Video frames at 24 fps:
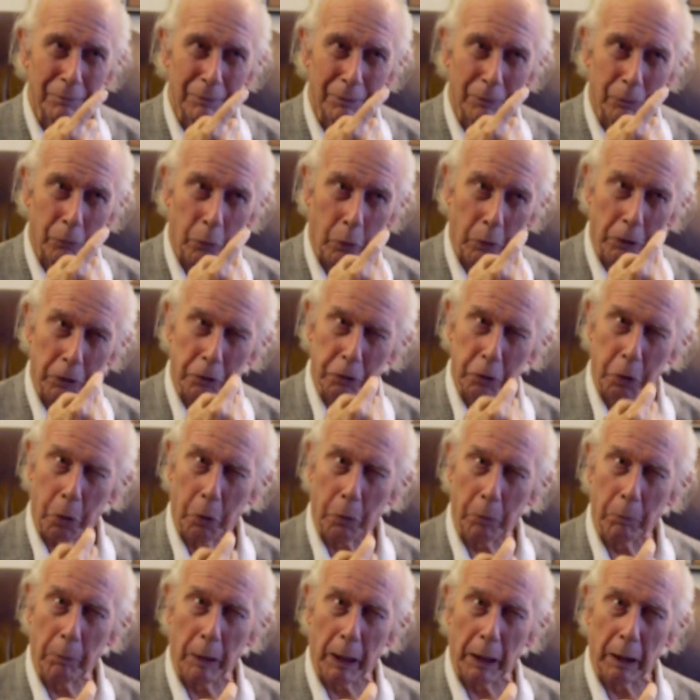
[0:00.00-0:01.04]
one's
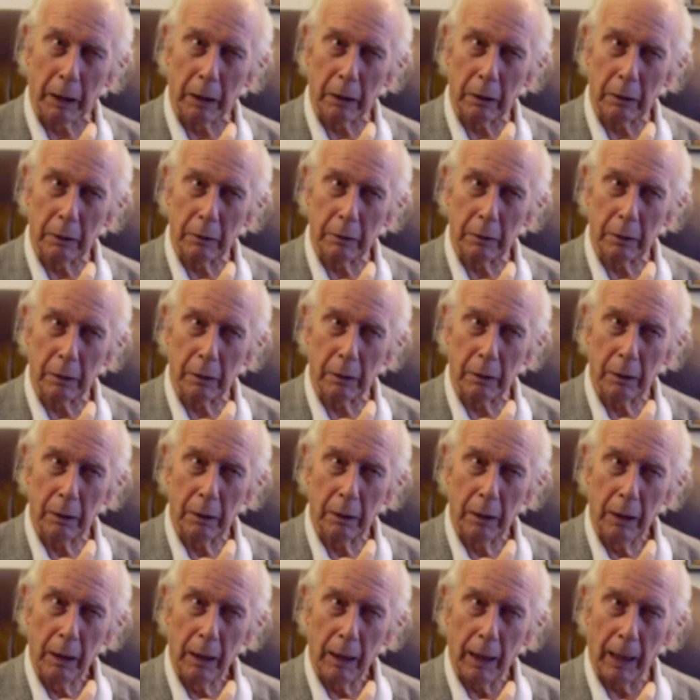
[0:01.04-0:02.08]
own mind, you know.
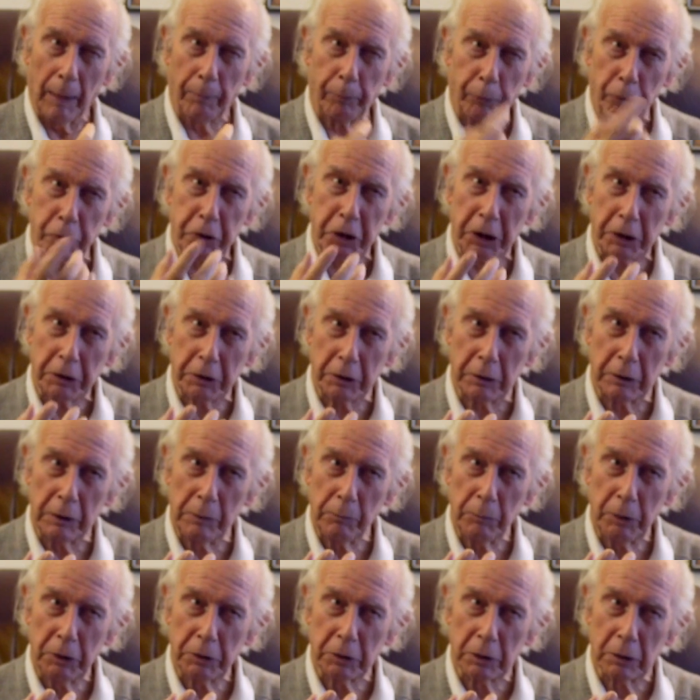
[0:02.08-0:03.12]
Mm-hmm. I projected
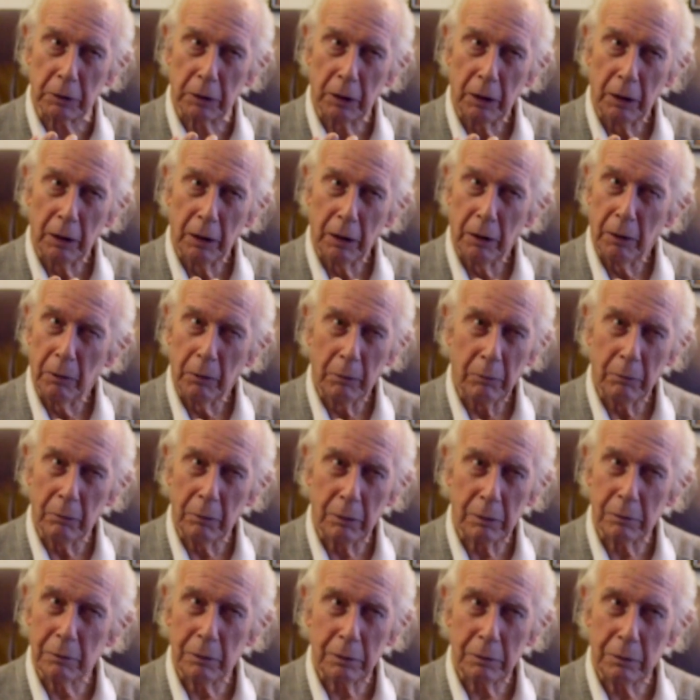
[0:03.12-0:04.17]
immediately,
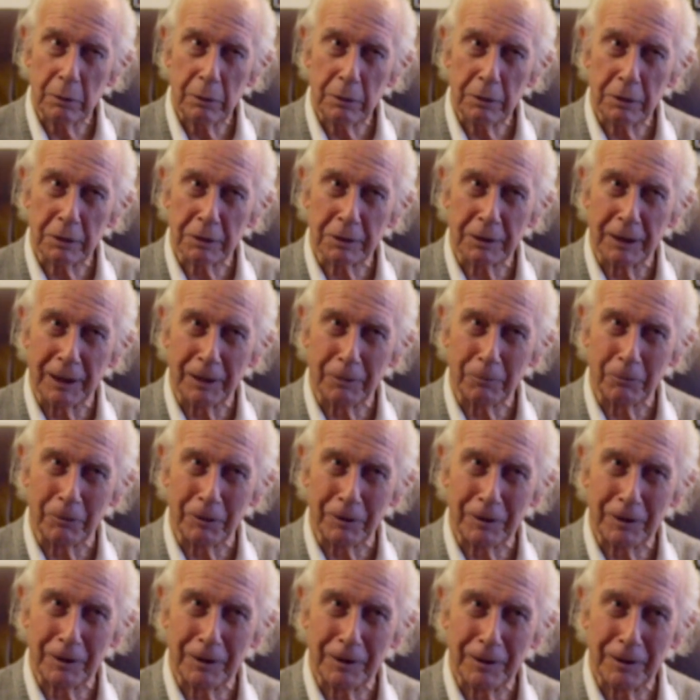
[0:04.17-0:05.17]
well, this is not what